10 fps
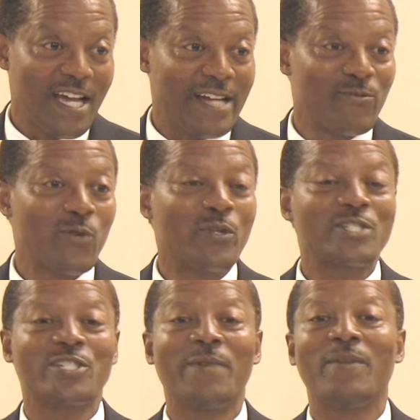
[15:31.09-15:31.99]
and we
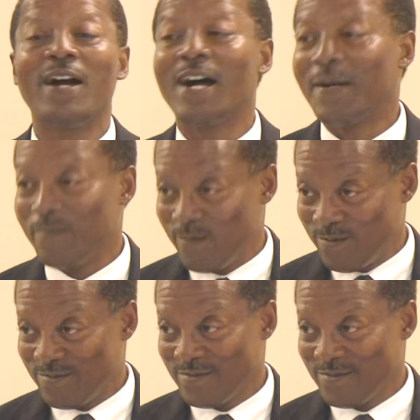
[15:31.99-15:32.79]
wish them harm.